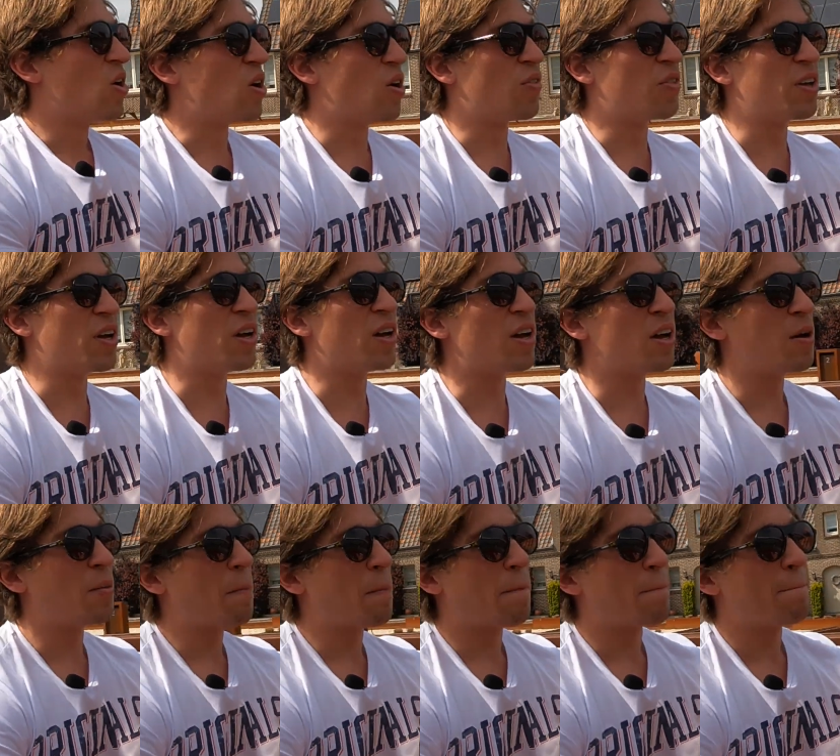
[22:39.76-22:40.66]
on
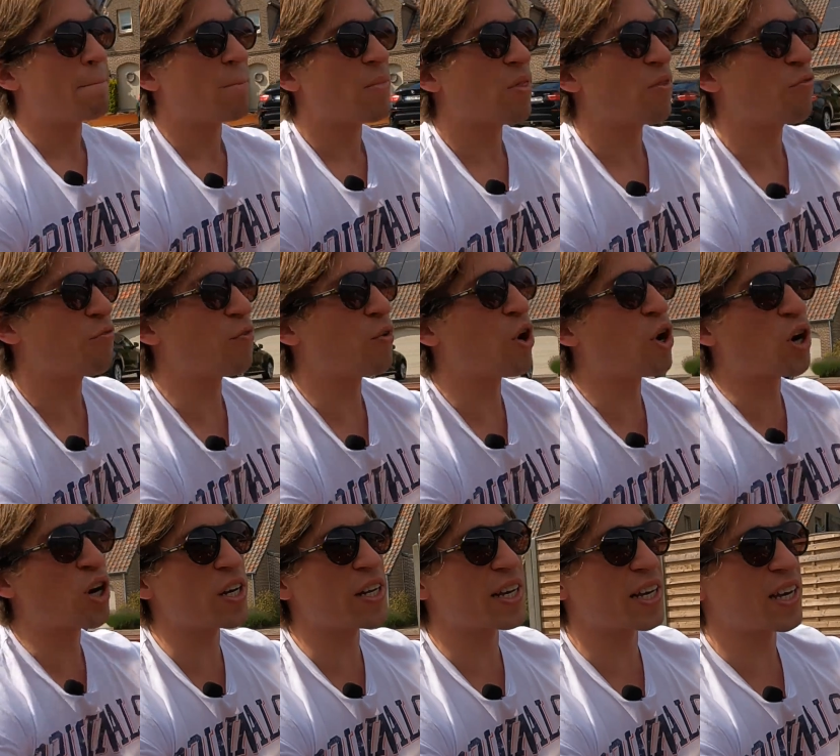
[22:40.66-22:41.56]
the
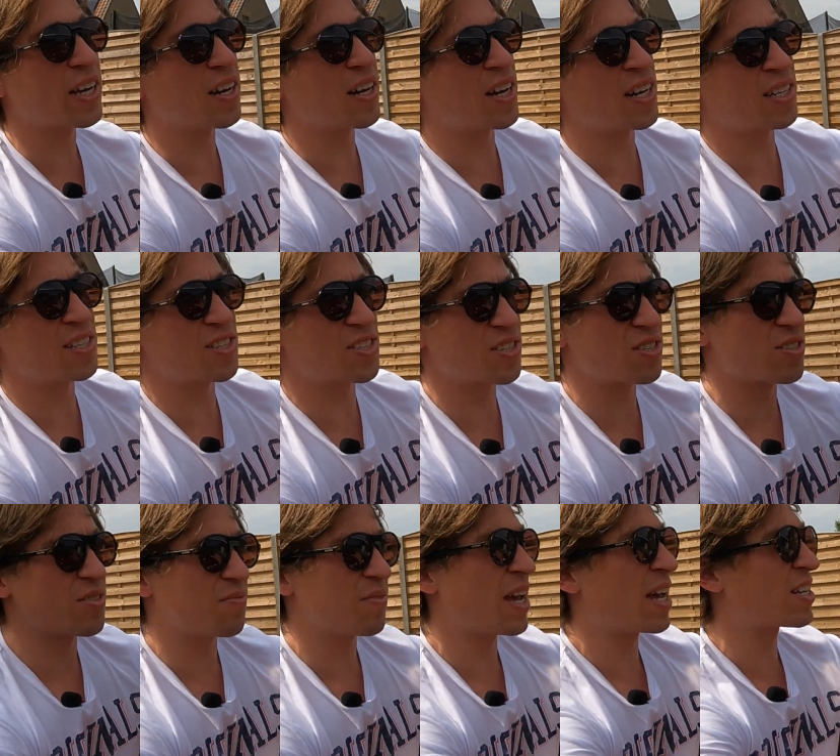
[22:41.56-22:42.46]
earlier
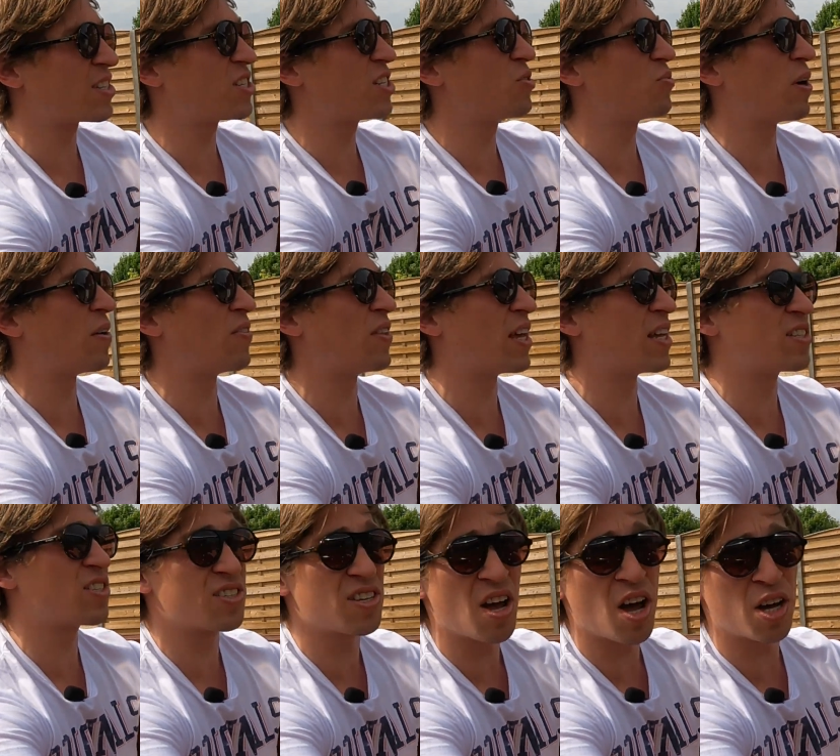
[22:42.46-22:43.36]
cars, actually when they
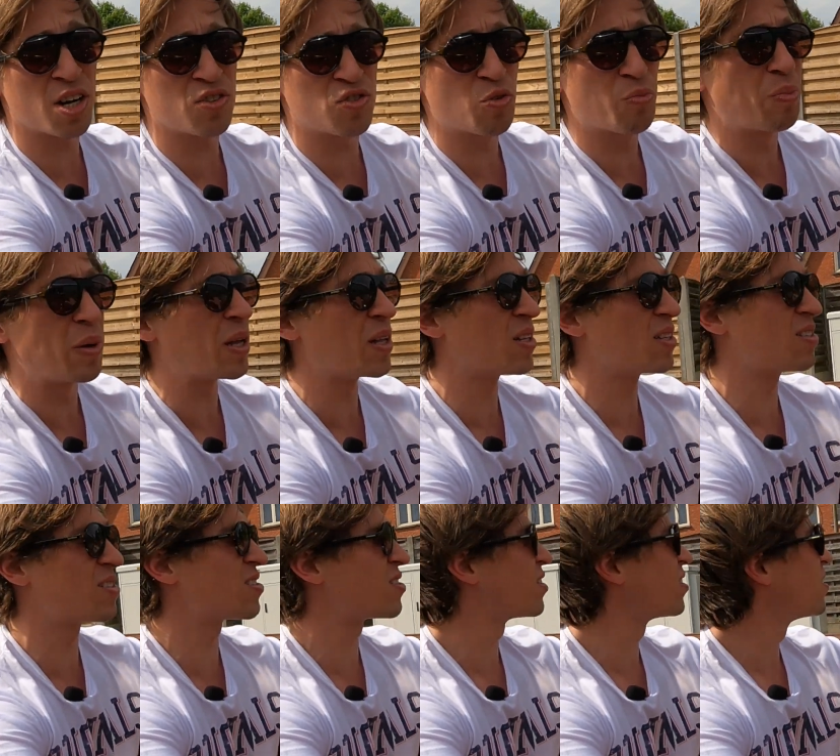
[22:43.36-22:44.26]
started to build,
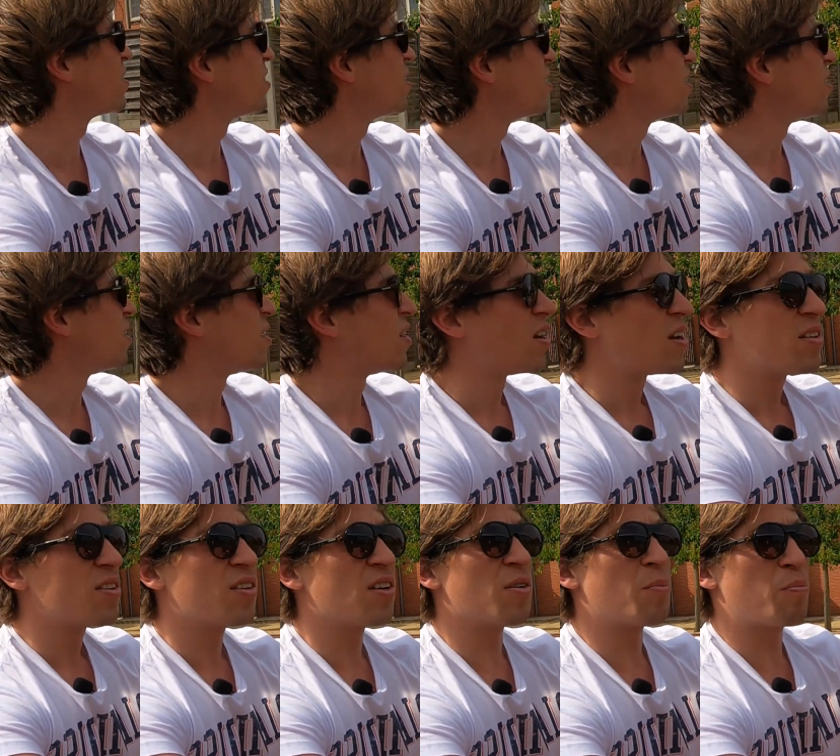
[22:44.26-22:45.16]

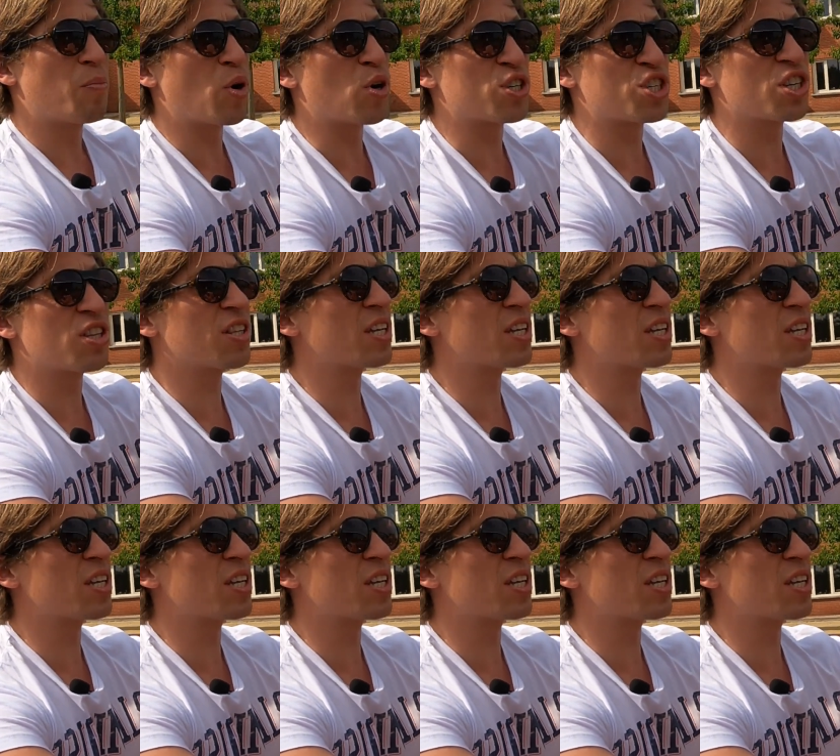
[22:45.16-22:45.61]
the Porsche